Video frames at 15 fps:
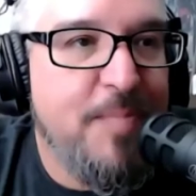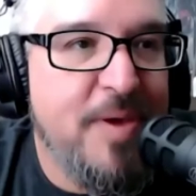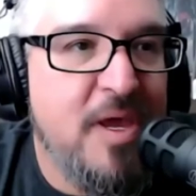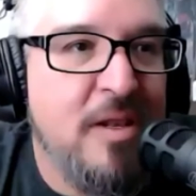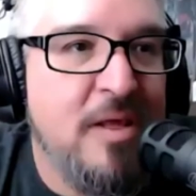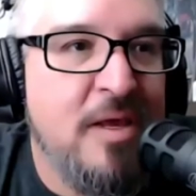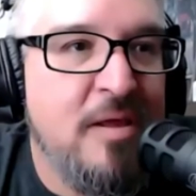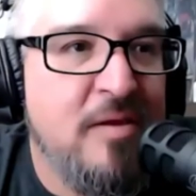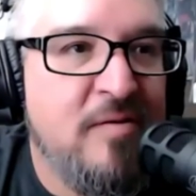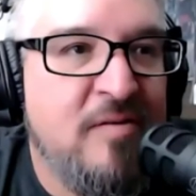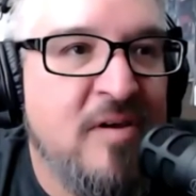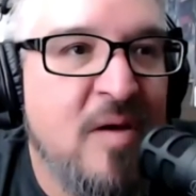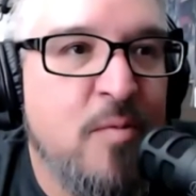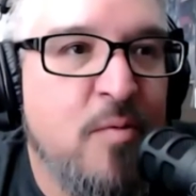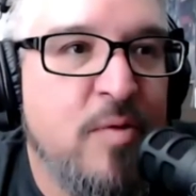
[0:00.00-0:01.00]
Pete, it,
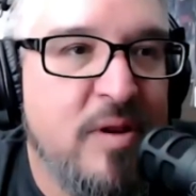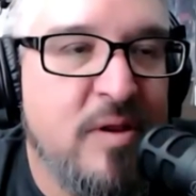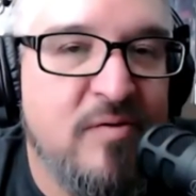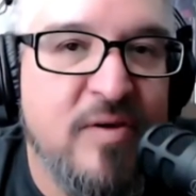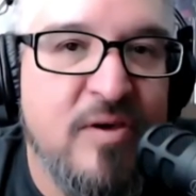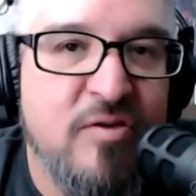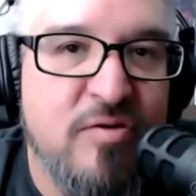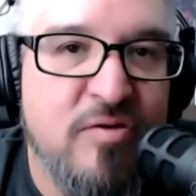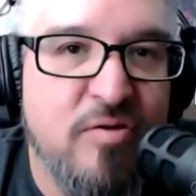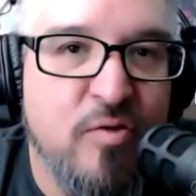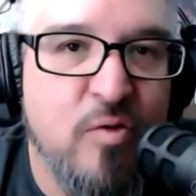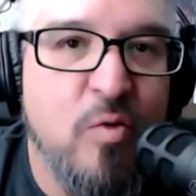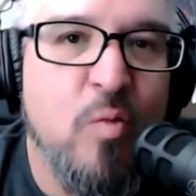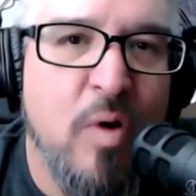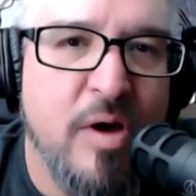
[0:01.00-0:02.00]
some organizations
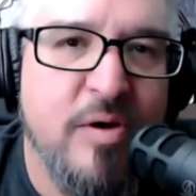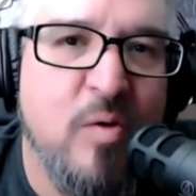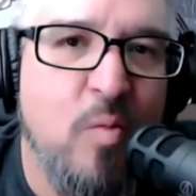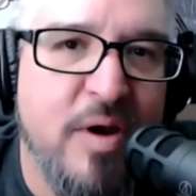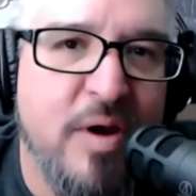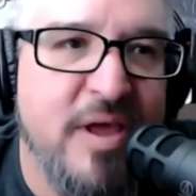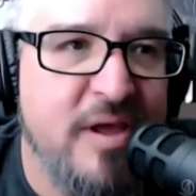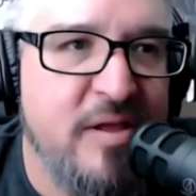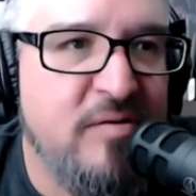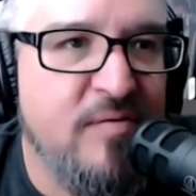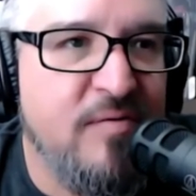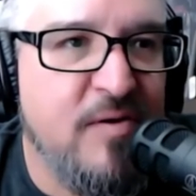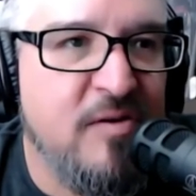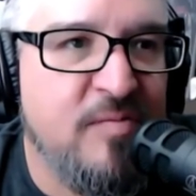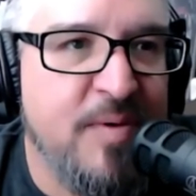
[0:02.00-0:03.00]
do one on one
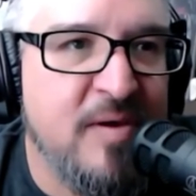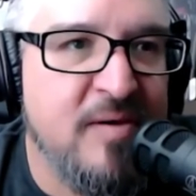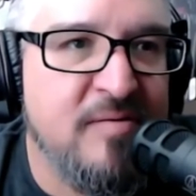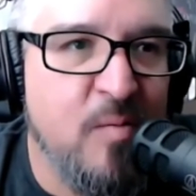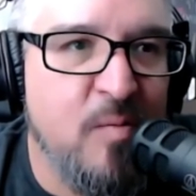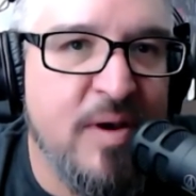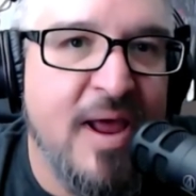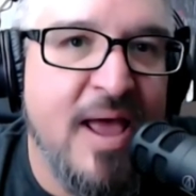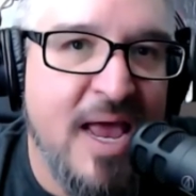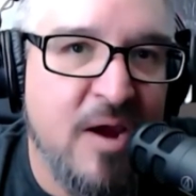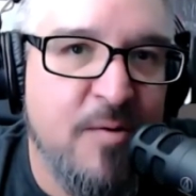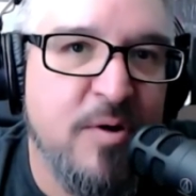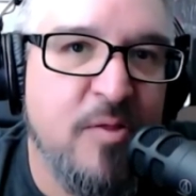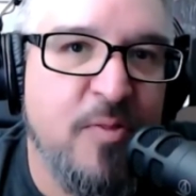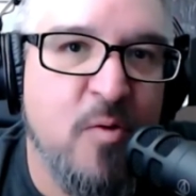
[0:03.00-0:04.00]
interviews because they want a
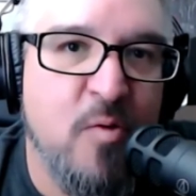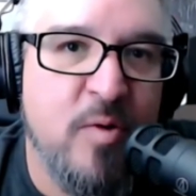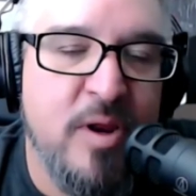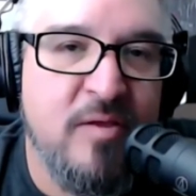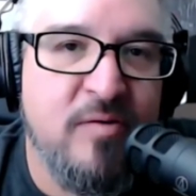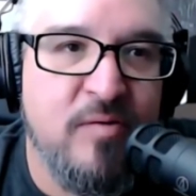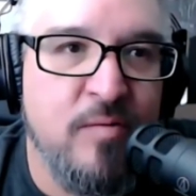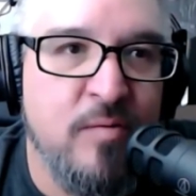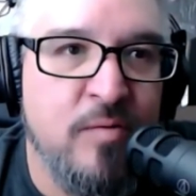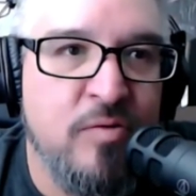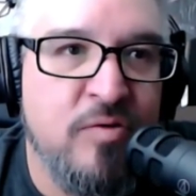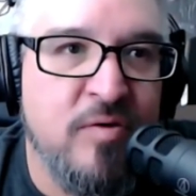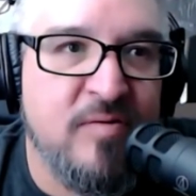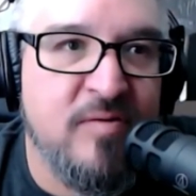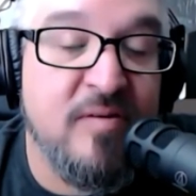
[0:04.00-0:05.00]
hiring authority to
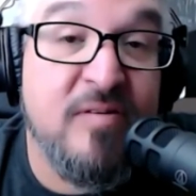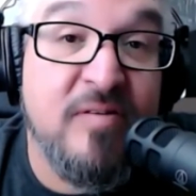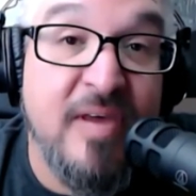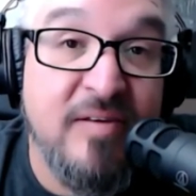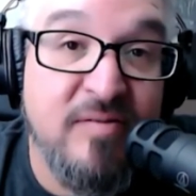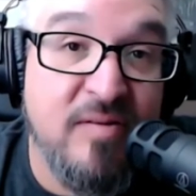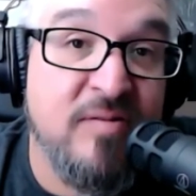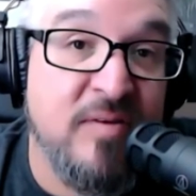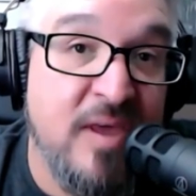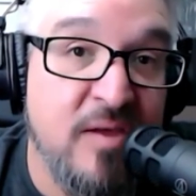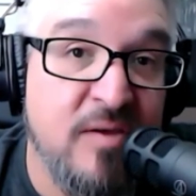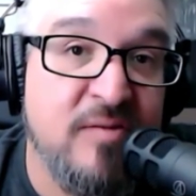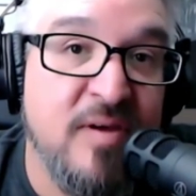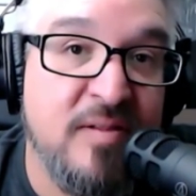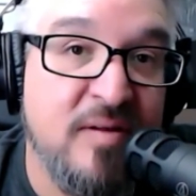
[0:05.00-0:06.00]
just assess the skill
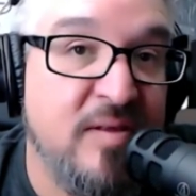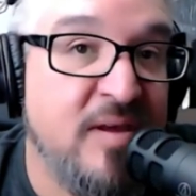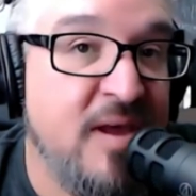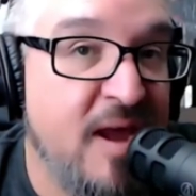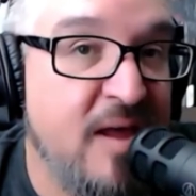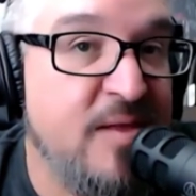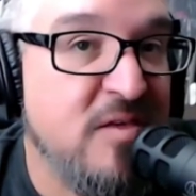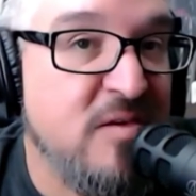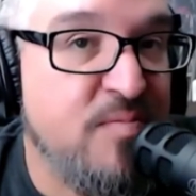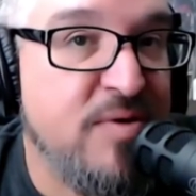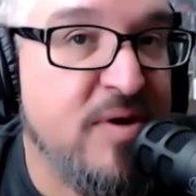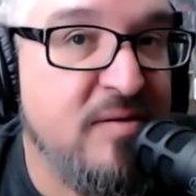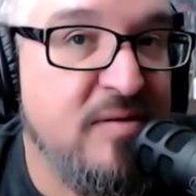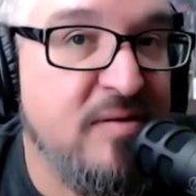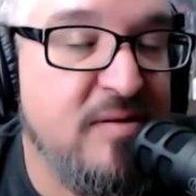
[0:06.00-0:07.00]
set that the candidate is
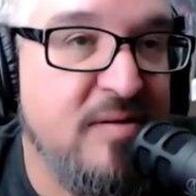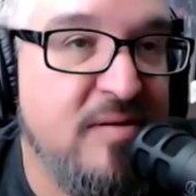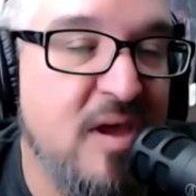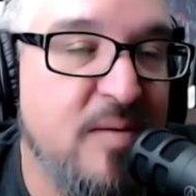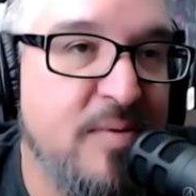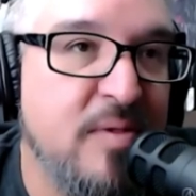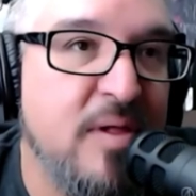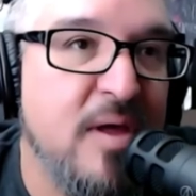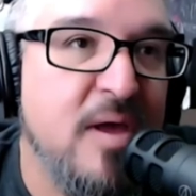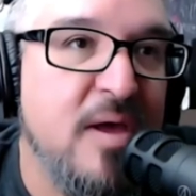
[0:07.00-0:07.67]
bringing to the table.